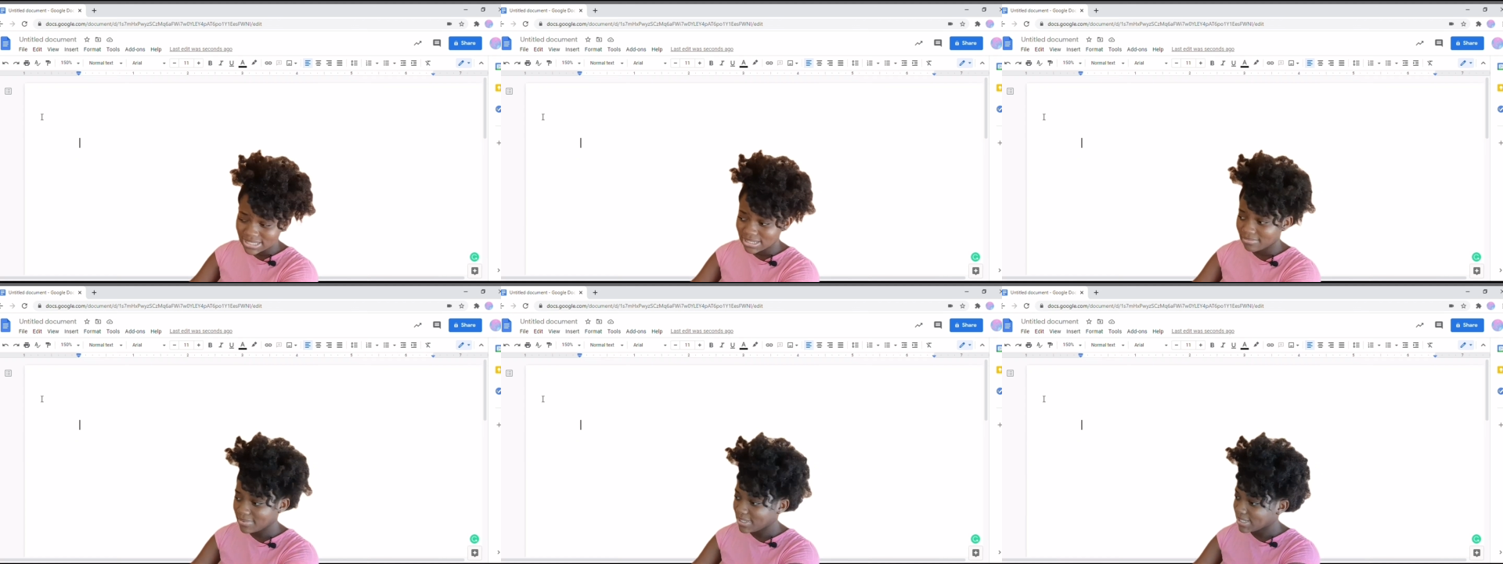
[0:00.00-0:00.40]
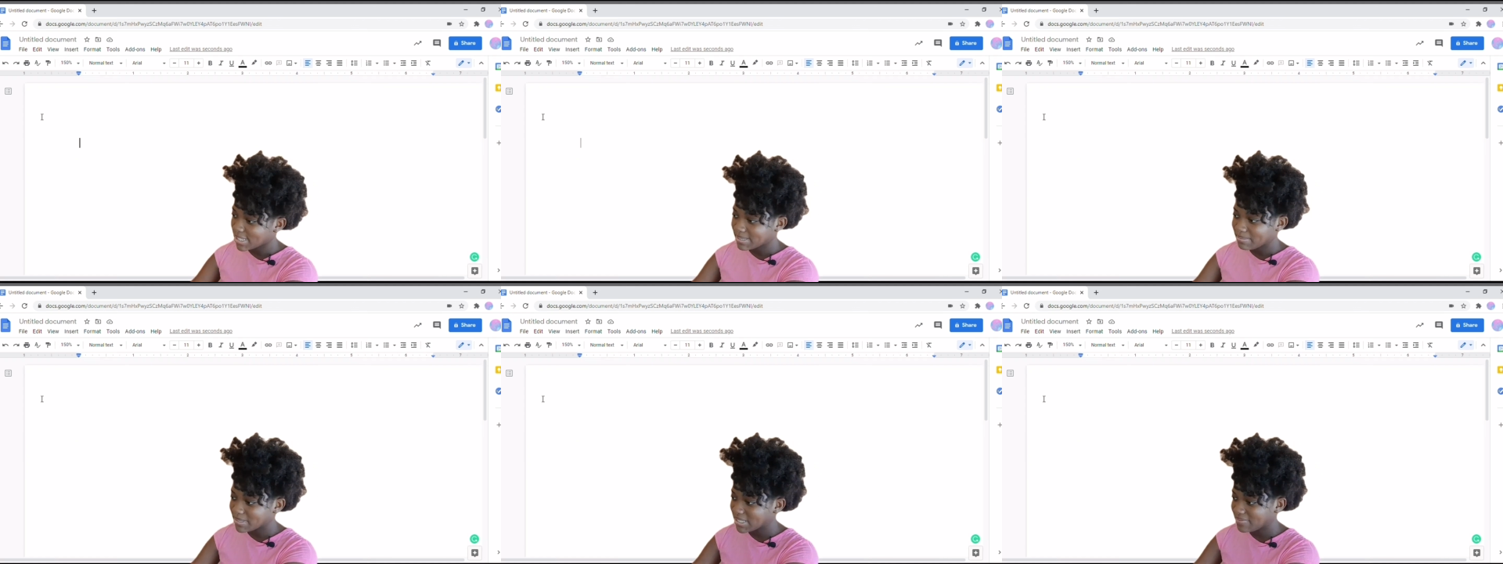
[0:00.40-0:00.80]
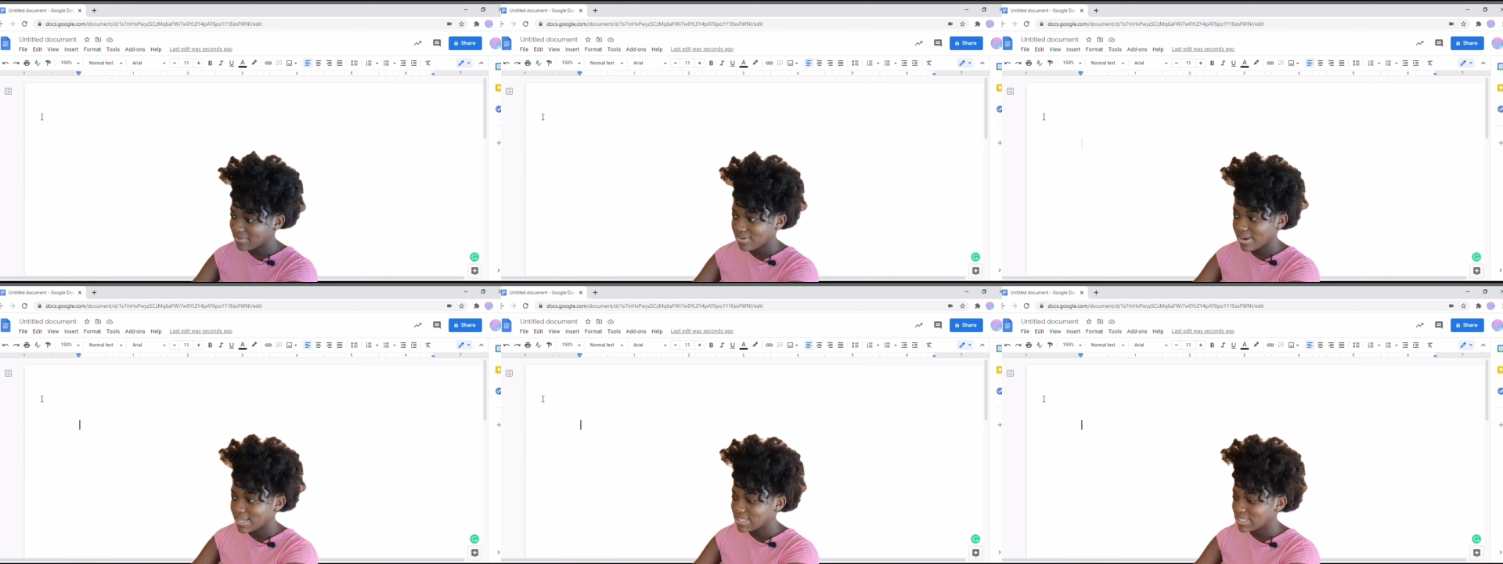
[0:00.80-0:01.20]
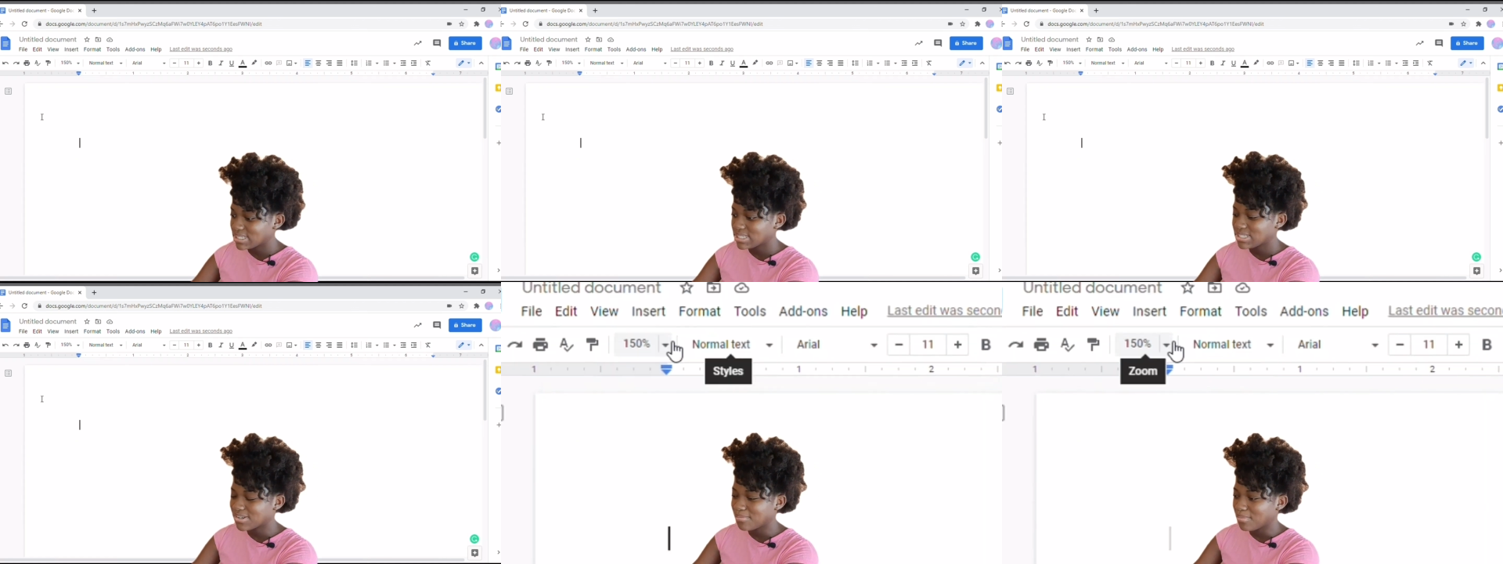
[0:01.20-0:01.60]
especially if you're writing
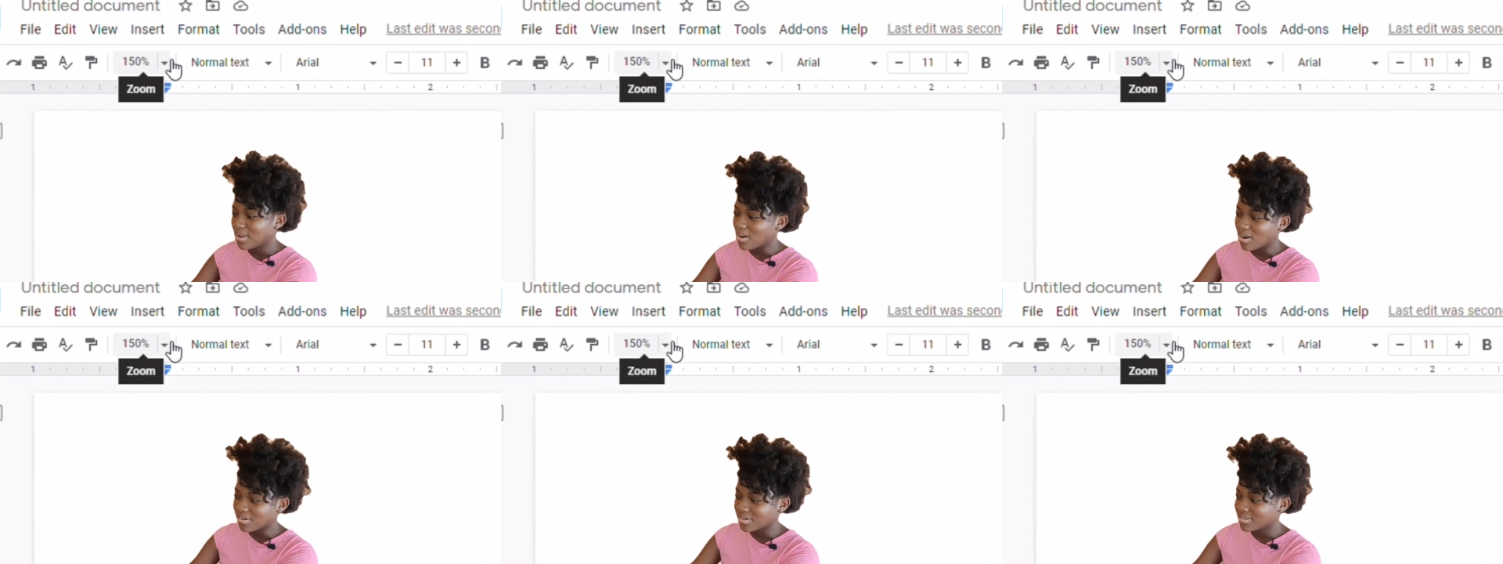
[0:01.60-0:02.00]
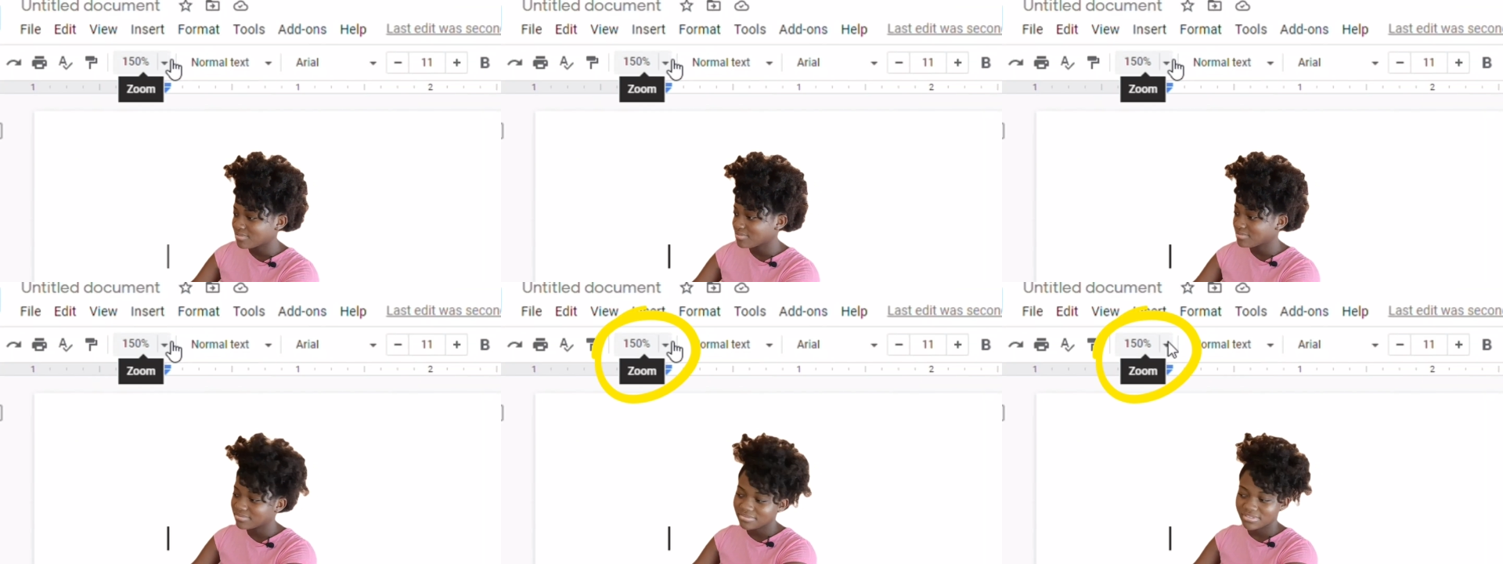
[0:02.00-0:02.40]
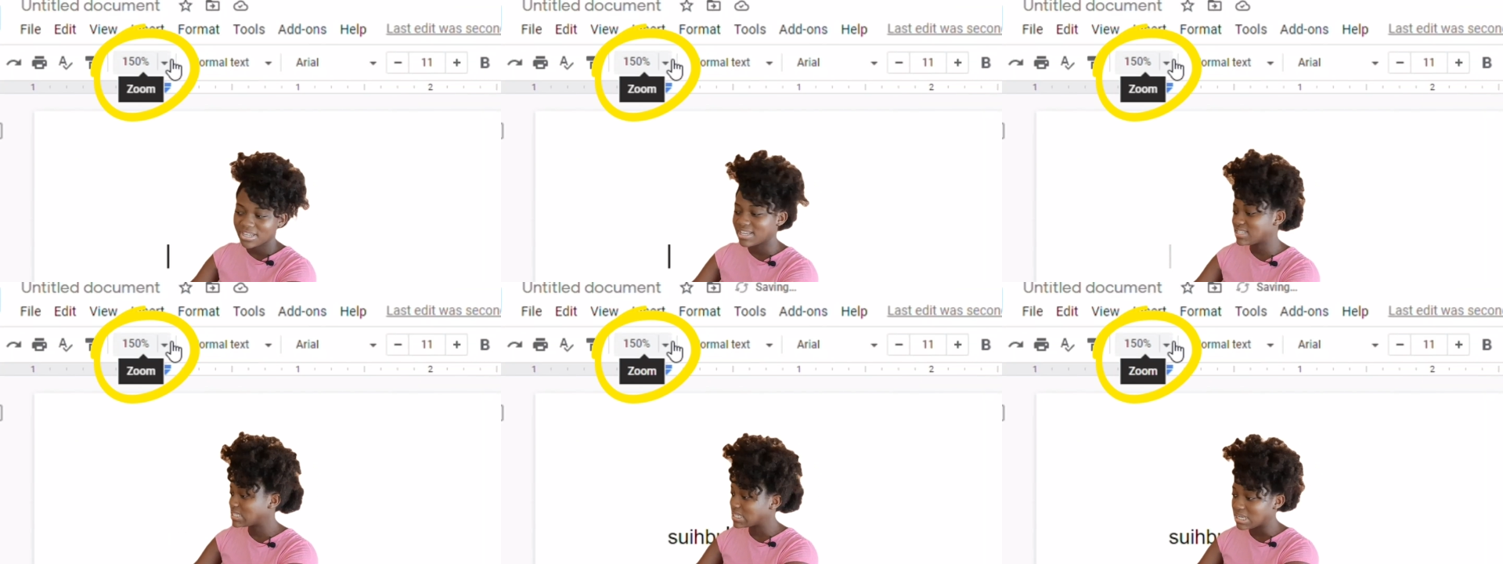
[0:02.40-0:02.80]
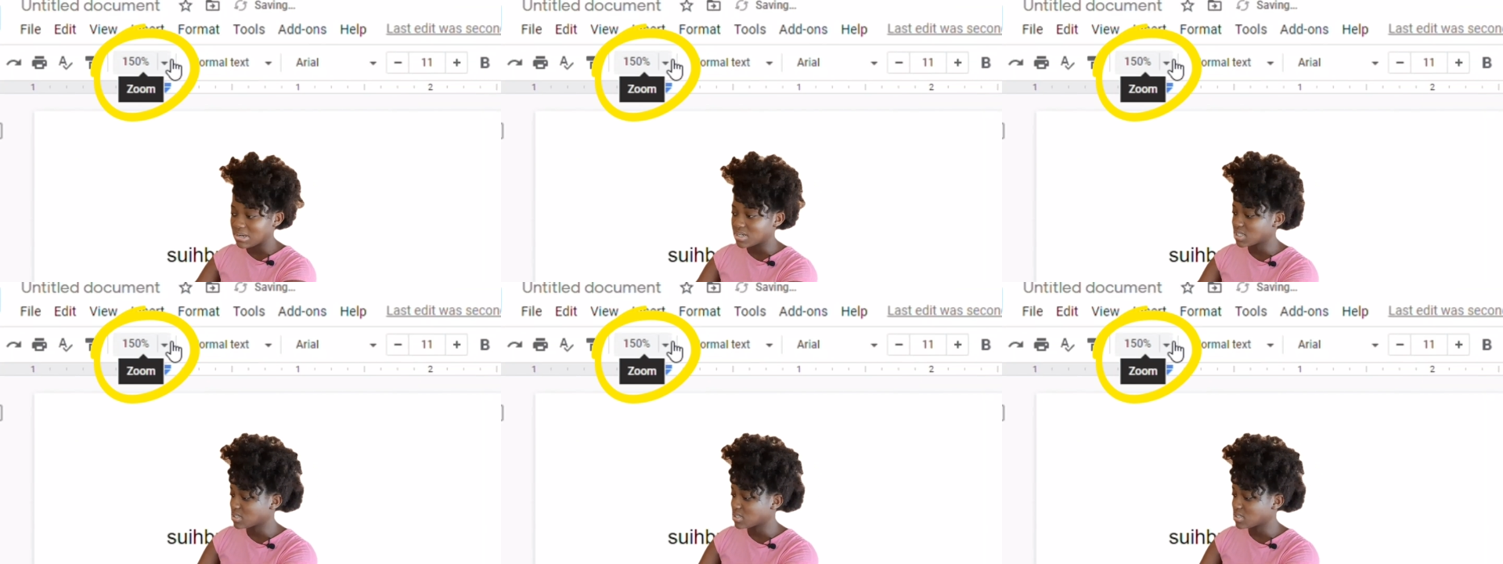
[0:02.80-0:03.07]
some long essay or